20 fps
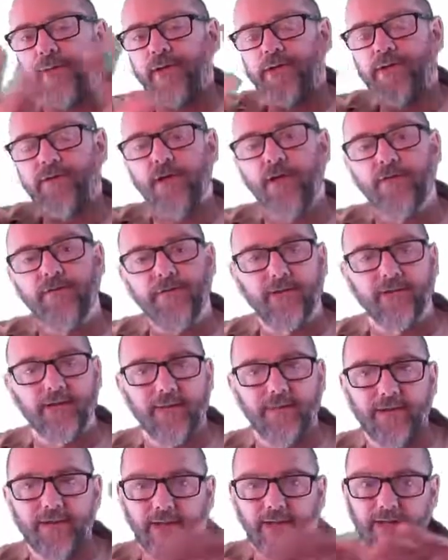By star field
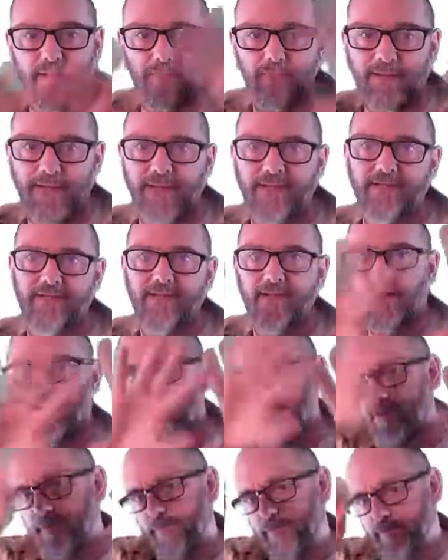I mean like a black
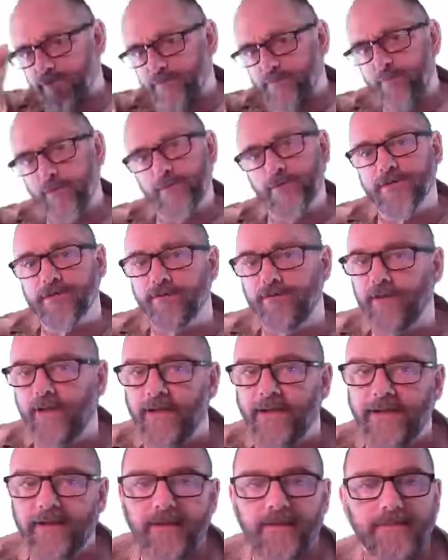sky with a bunch of points of
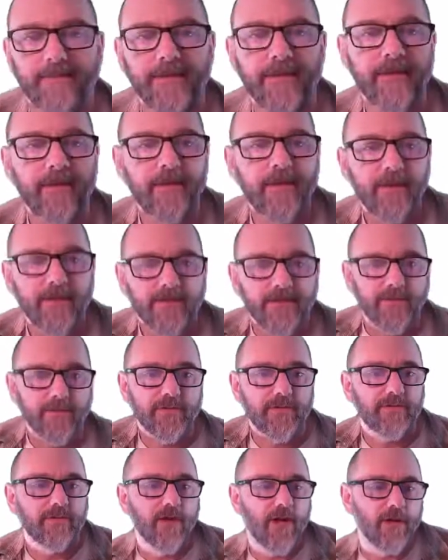light in it. So
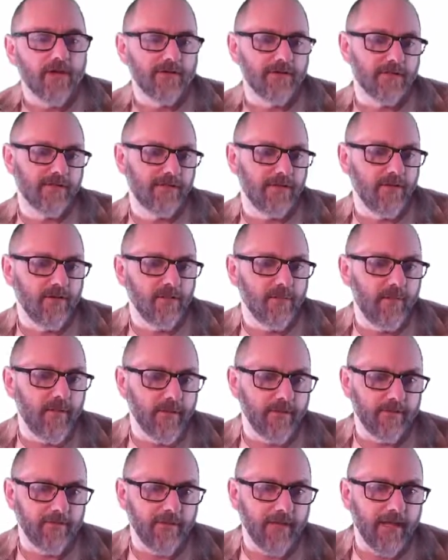a star is a single
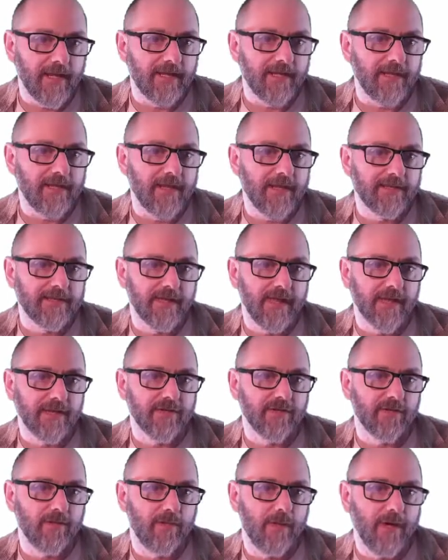point of light. It has an
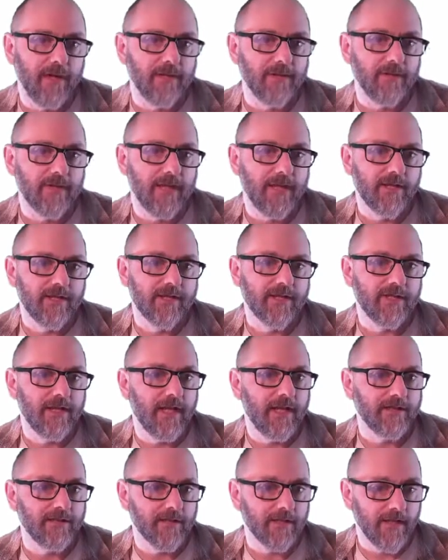X and a Y location. It
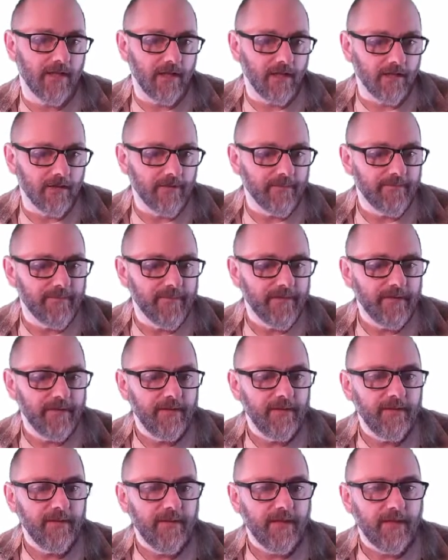has a color,
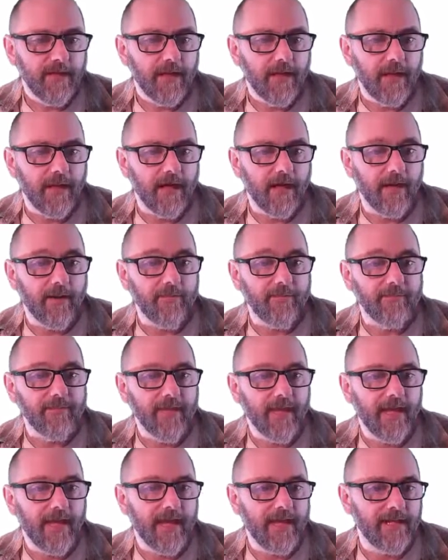and
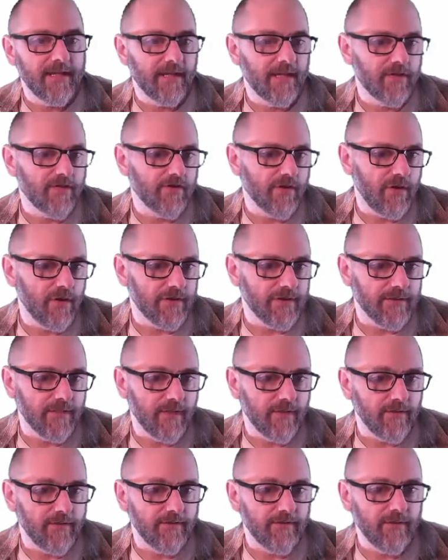it can draw
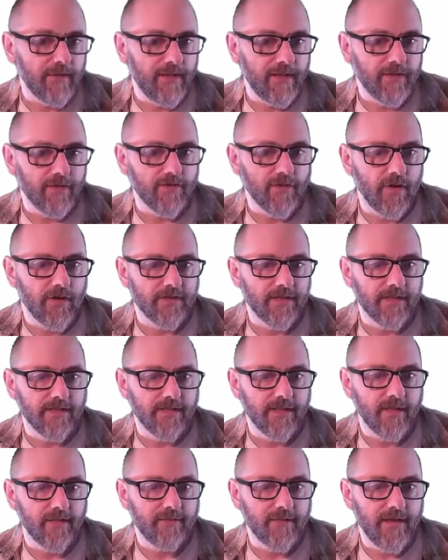itself. And it draws
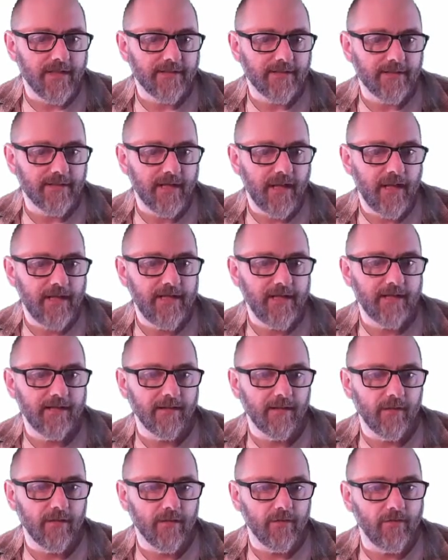itself as a tiny
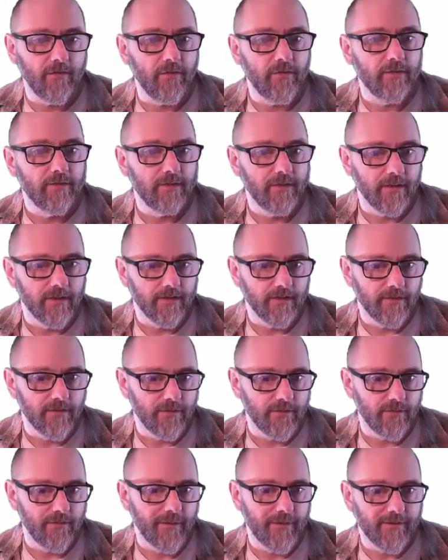little oval, a
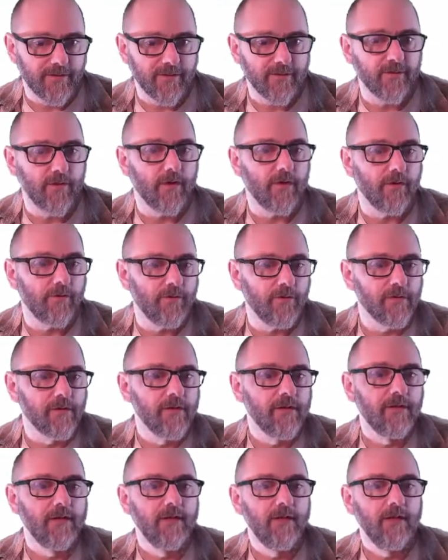2 by 2
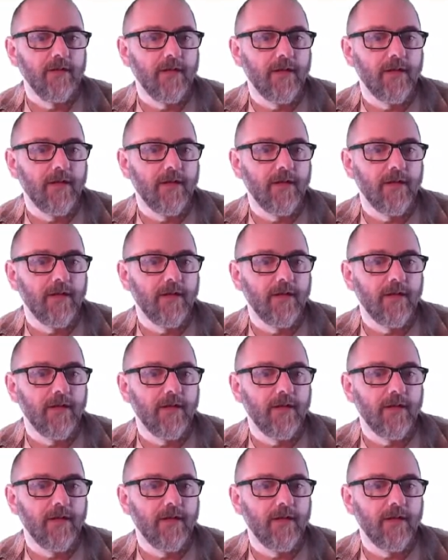oval,